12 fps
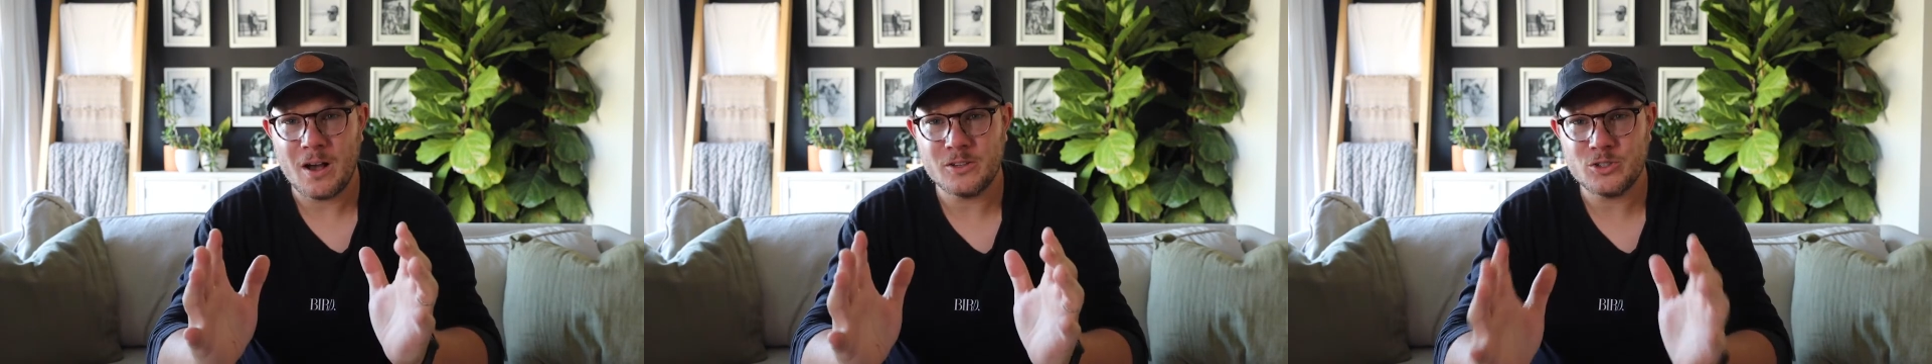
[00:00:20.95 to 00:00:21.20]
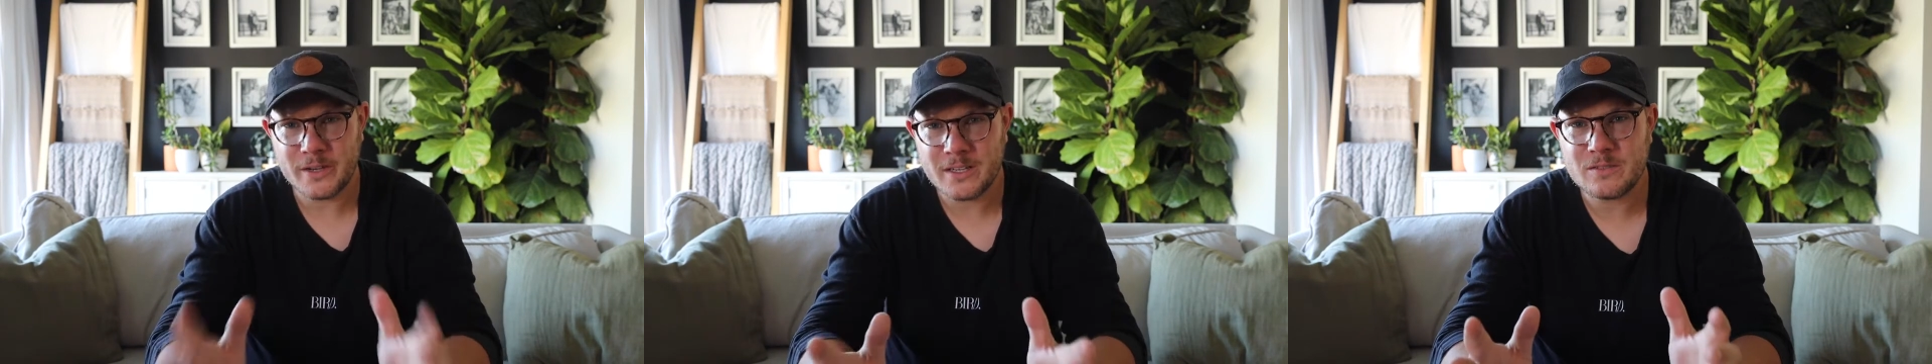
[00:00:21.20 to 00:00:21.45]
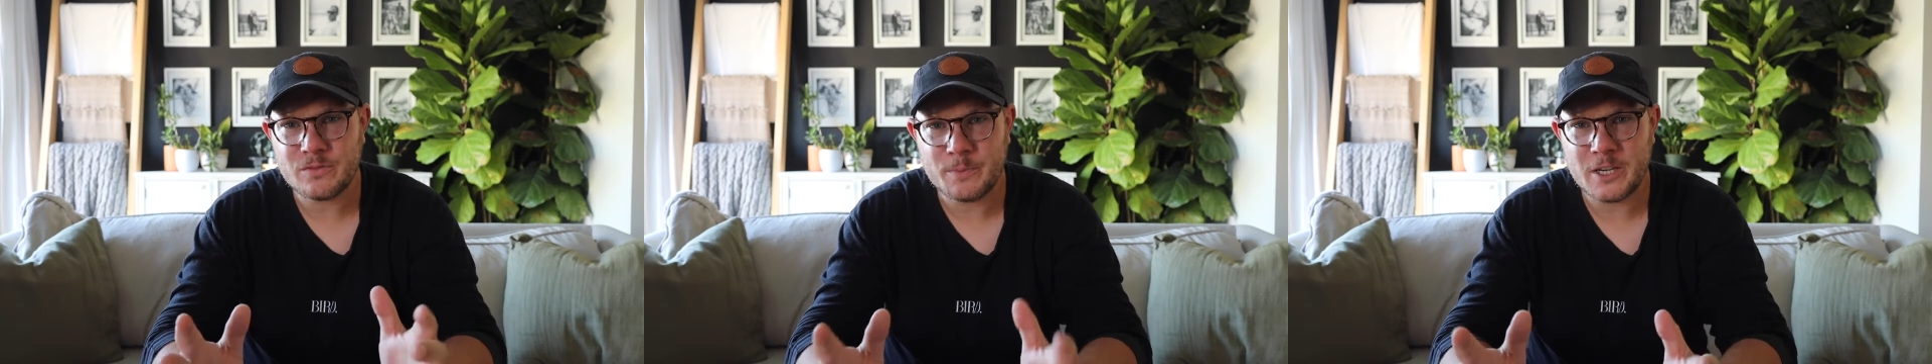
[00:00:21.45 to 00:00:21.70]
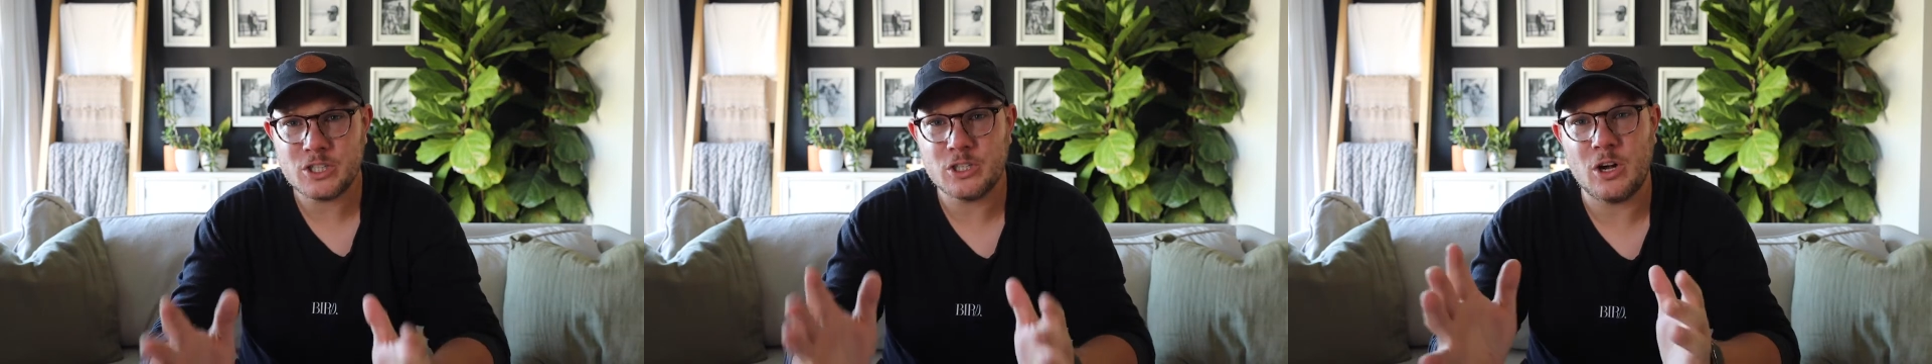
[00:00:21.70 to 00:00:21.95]

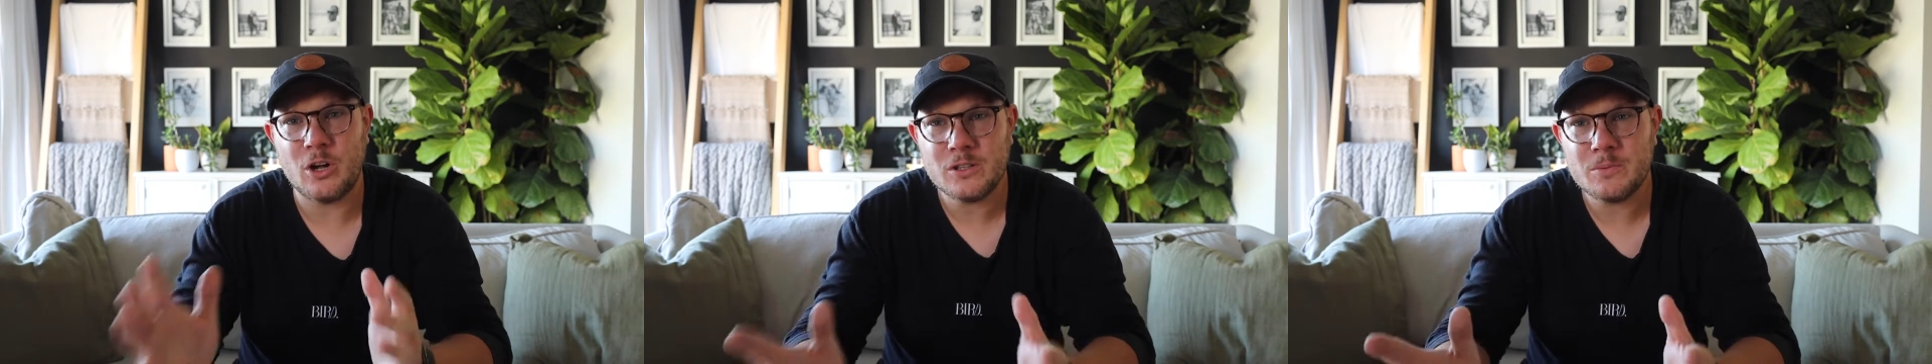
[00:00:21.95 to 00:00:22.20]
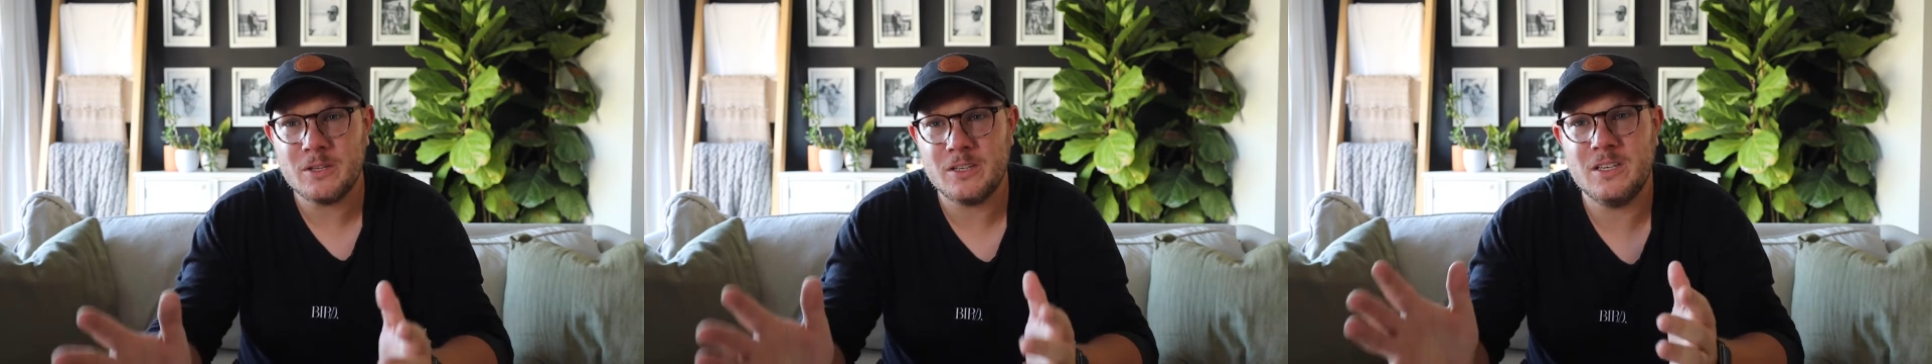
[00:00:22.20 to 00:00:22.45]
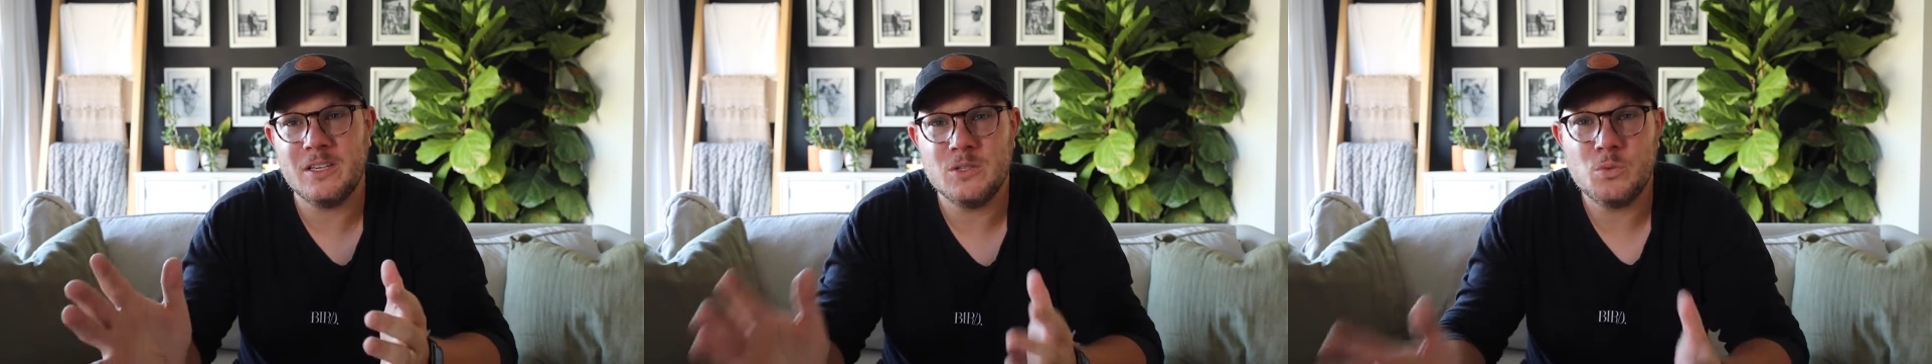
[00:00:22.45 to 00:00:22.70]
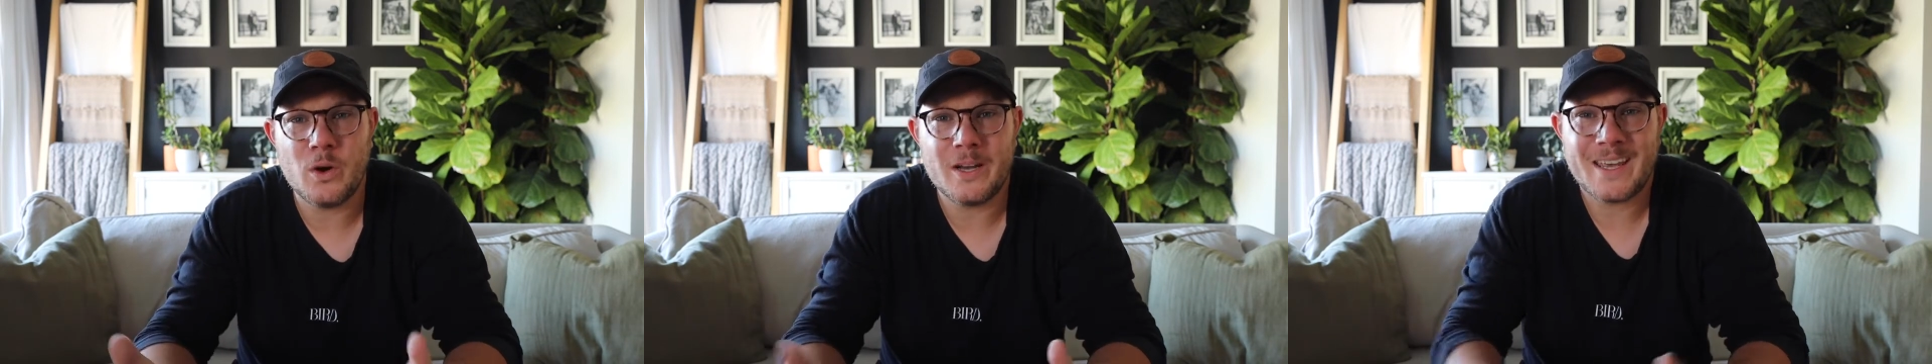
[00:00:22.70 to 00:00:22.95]
transformation ultimately is
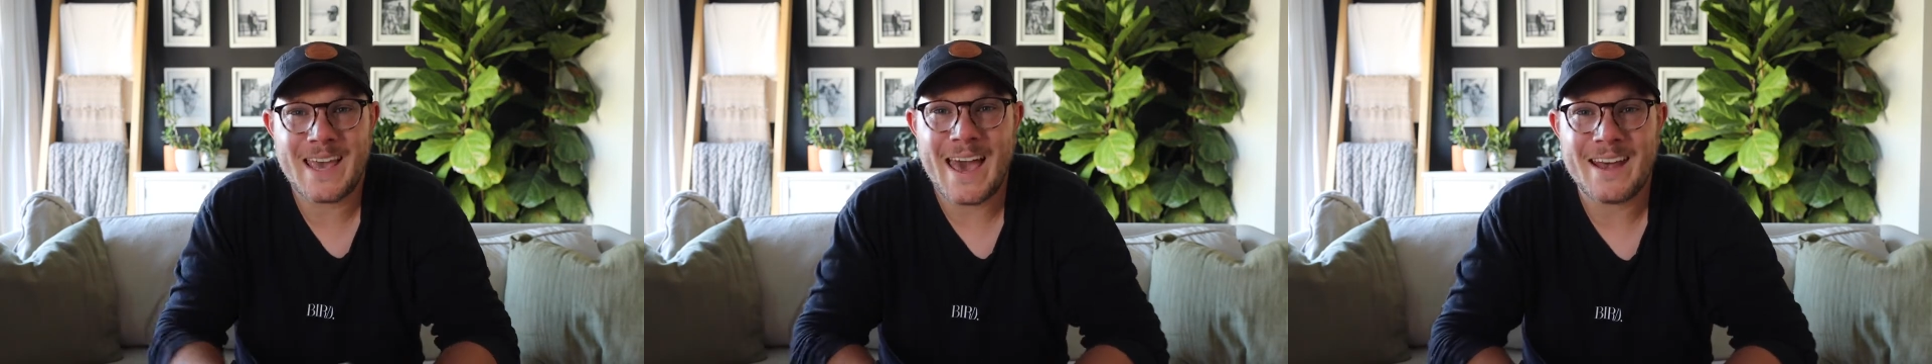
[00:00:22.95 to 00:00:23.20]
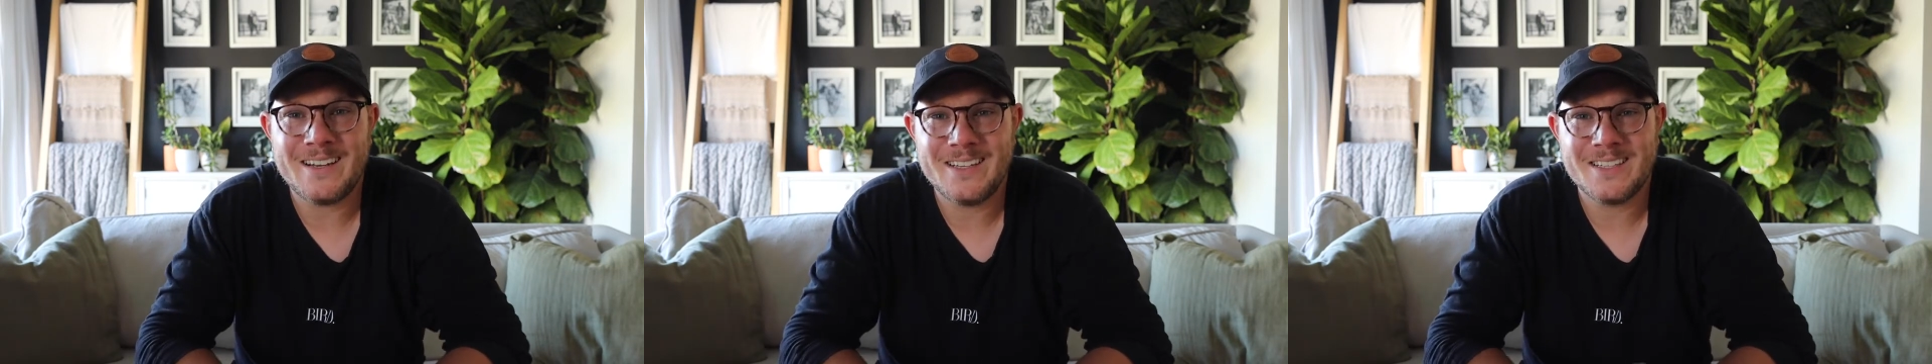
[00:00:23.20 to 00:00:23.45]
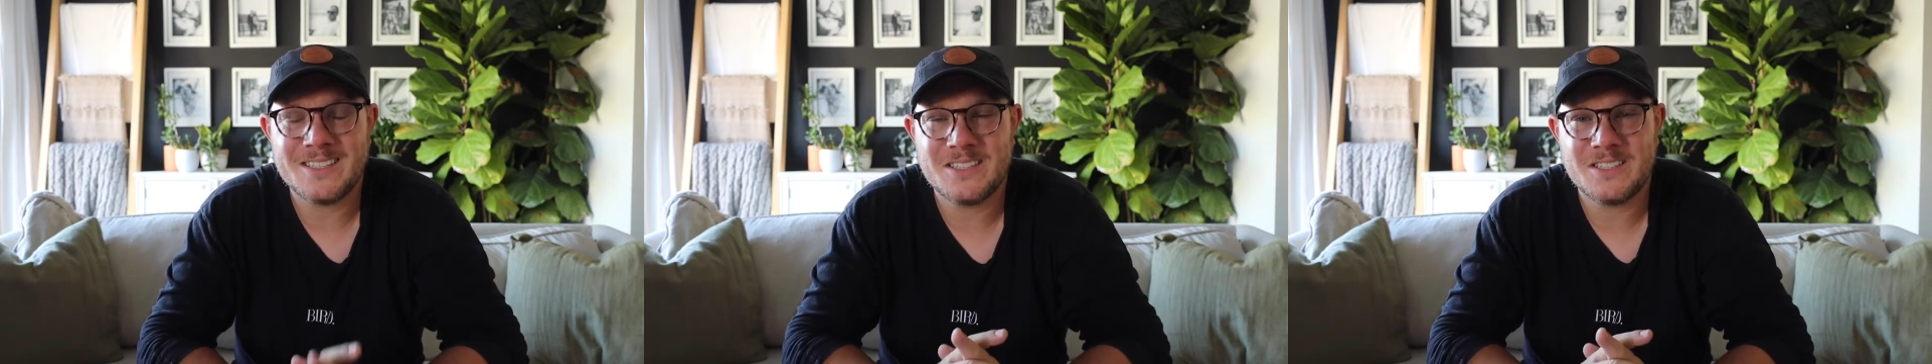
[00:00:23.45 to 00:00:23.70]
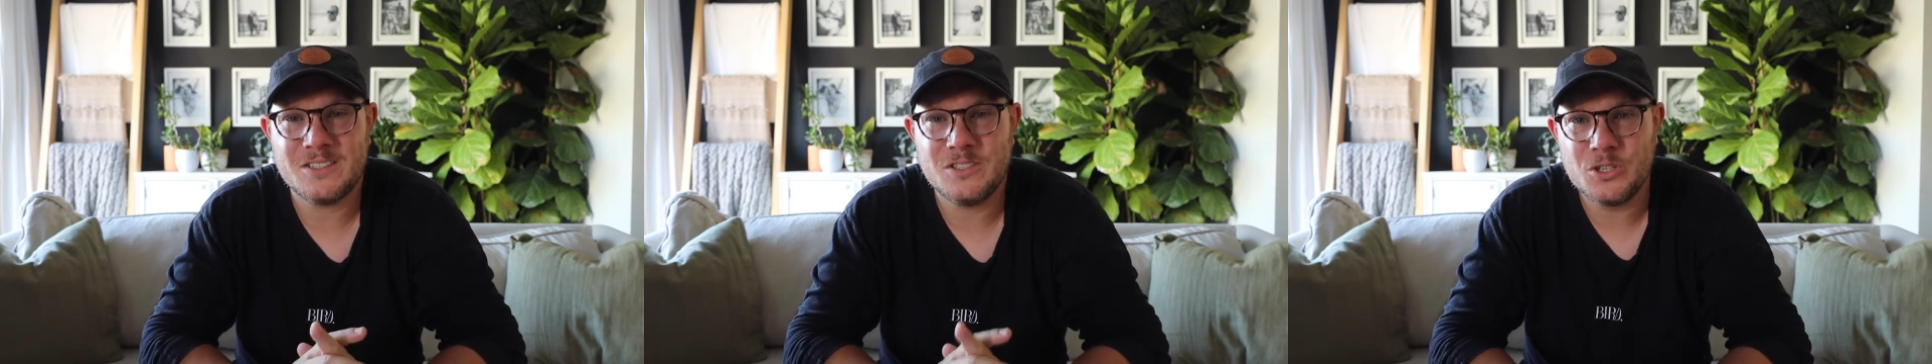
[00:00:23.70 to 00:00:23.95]
what
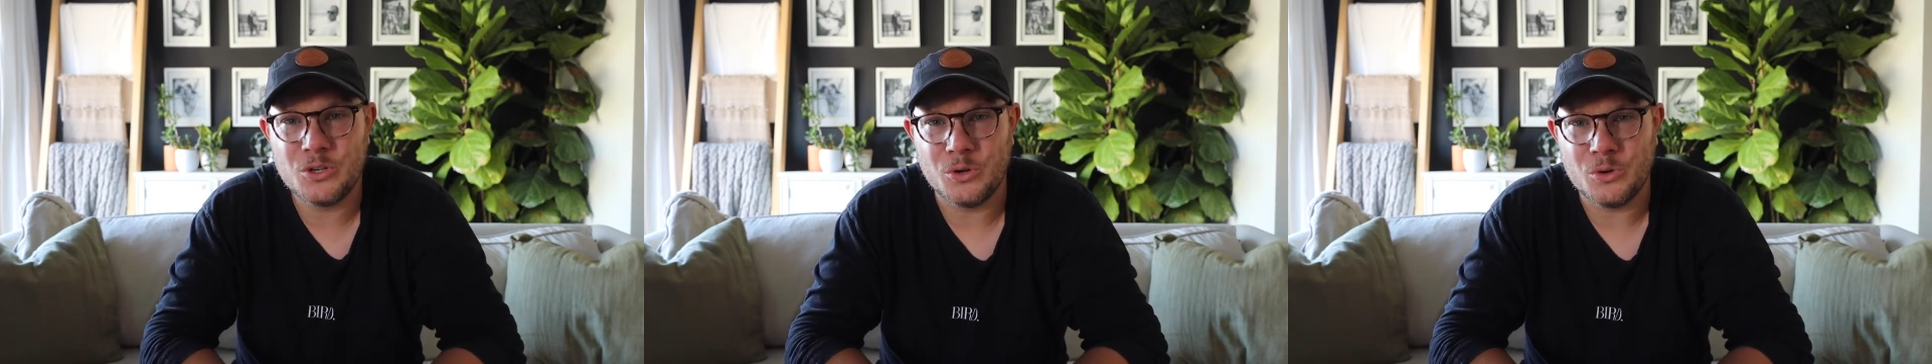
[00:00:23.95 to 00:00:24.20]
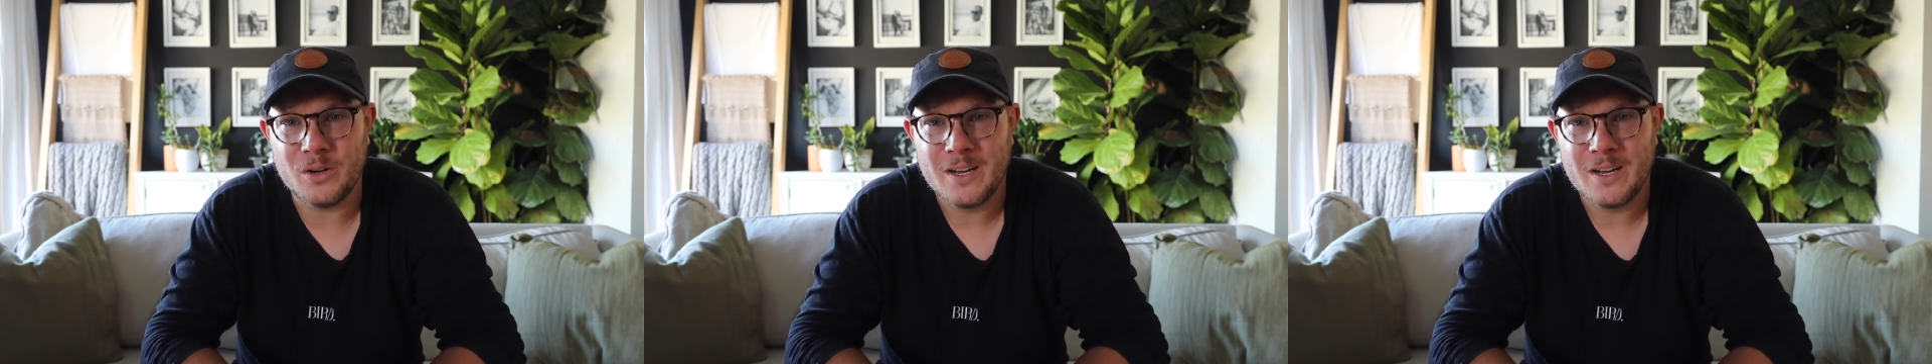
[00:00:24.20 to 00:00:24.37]
catalysts do.